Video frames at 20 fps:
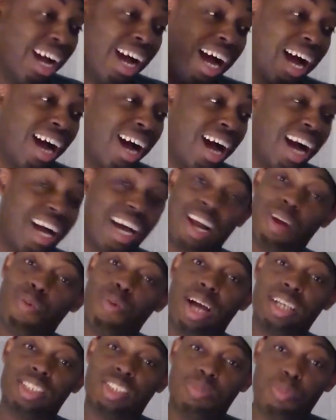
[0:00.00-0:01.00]
I gotta
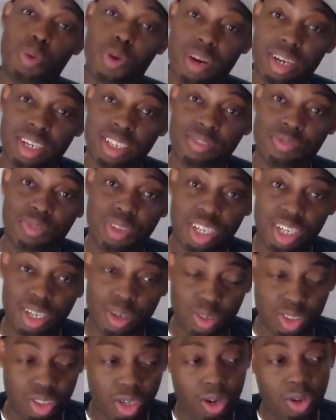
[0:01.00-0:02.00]
watch some more of his
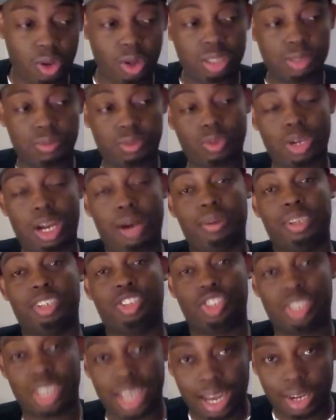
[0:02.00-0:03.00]
videos. Y'all go ahead and subscribe to
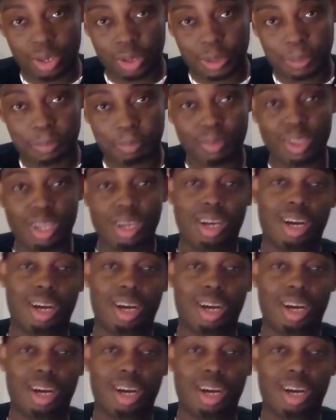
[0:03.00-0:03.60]
his channel.